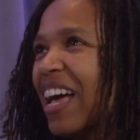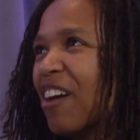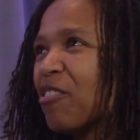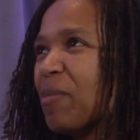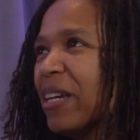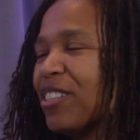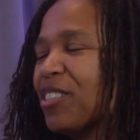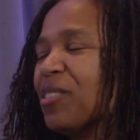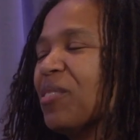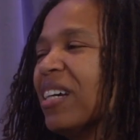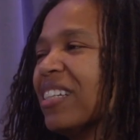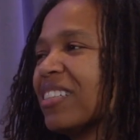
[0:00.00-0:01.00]
have a patient
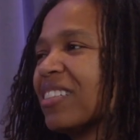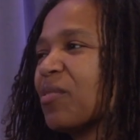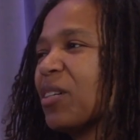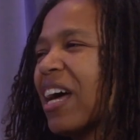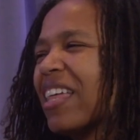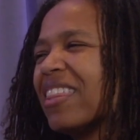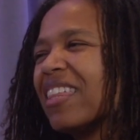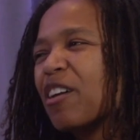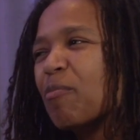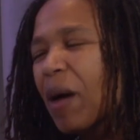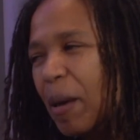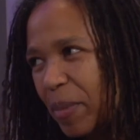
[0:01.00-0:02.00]
who has what I
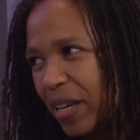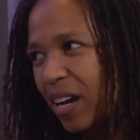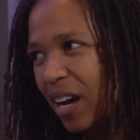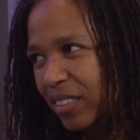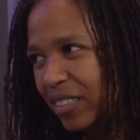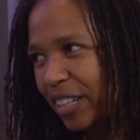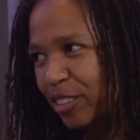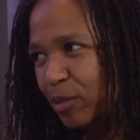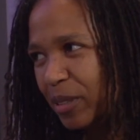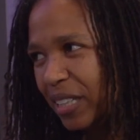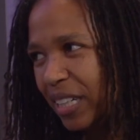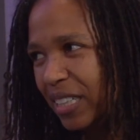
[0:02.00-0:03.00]
think might be a contact
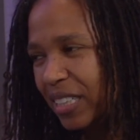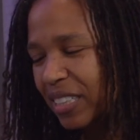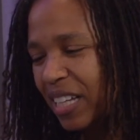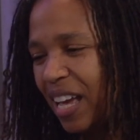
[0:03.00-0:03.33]
dermatitis,